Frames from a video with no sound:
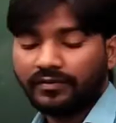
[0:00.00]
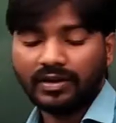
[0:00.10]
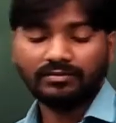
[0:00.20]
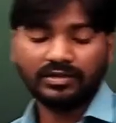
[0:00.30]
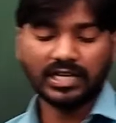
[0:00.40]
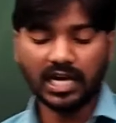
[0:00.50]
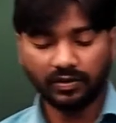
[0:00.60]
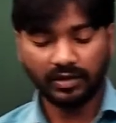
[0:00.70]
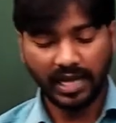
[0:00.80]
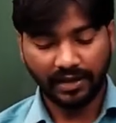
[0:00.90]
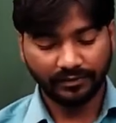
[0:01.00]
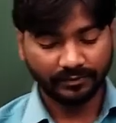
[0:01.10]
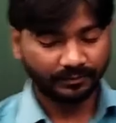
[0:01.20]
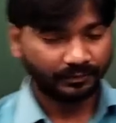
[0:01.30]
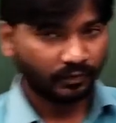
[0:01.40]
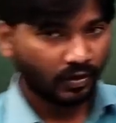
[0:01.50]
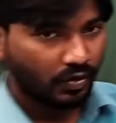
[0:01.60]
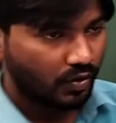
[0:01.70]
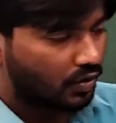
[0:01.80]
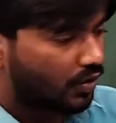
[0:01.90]
from town life
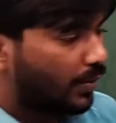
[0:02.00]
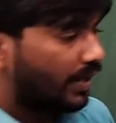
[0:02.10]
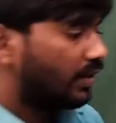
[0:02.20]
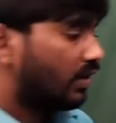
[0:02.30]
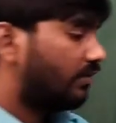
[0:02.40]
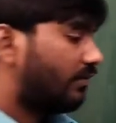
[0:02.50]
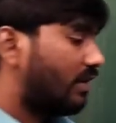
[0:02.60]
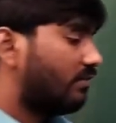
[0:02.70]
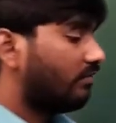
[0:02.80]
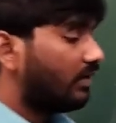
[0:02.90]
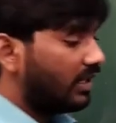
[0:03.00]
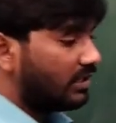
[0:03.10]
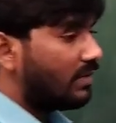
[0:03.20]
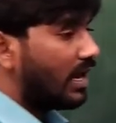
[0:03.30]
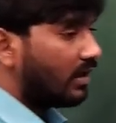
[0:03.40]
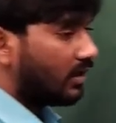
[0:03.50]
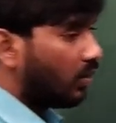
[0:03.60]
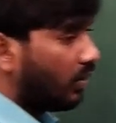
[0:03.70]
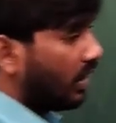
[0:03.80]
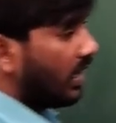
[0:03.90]
or when you are from village
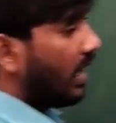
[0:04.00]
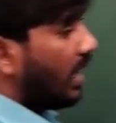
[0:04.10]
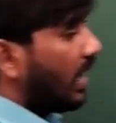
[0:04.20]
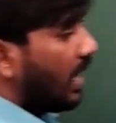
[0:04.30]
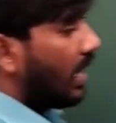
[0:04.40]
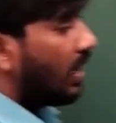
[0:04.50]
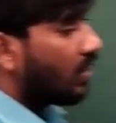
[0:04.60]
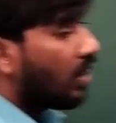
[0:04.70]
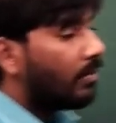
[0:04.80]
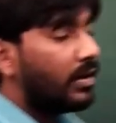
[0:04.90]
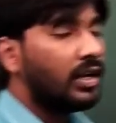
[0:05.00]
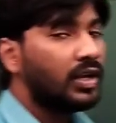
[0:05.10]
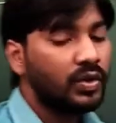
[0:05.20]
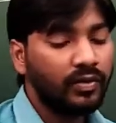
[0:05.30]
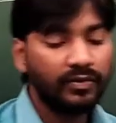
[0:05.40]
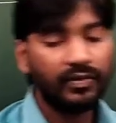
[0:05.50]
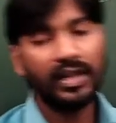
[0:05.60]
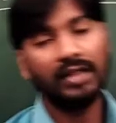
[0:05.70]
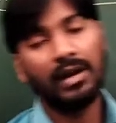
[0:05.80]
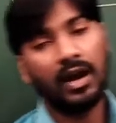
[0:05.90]
background, commonly you will
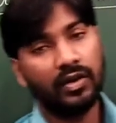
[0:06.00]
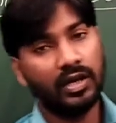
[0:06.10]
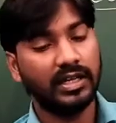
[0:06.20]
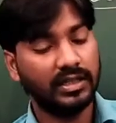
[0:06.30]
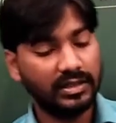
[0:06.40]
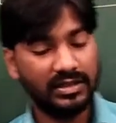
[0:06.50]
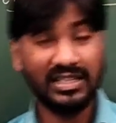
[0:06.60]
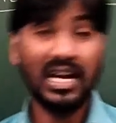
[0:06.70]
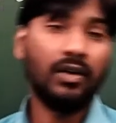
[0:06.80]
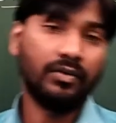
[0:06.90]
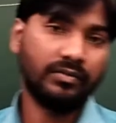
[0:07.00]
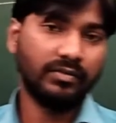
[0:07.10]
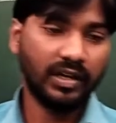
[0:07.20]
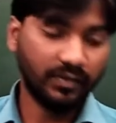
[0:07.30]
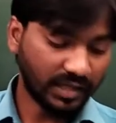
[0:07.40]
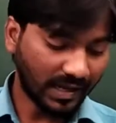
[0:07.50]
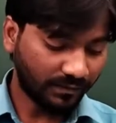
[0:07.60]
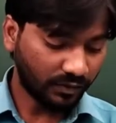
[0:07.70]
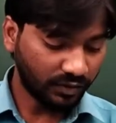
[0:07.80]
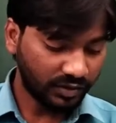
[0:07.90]
feel about town. It was,
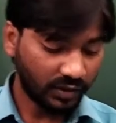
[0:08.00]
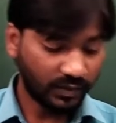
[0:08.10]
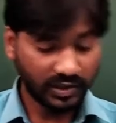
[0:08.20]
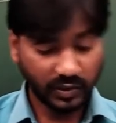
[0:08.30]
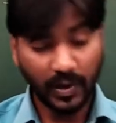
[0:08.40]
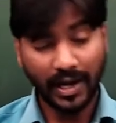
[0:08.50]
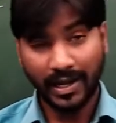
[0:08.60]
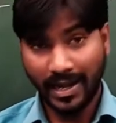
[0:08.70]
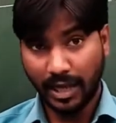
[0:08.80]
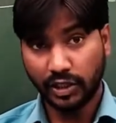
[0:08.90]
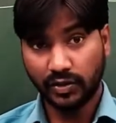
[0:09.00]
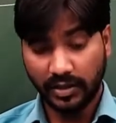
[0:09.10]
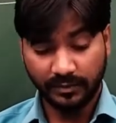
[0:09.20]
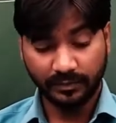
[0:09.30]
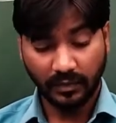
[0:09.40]
of course, it was quite natural.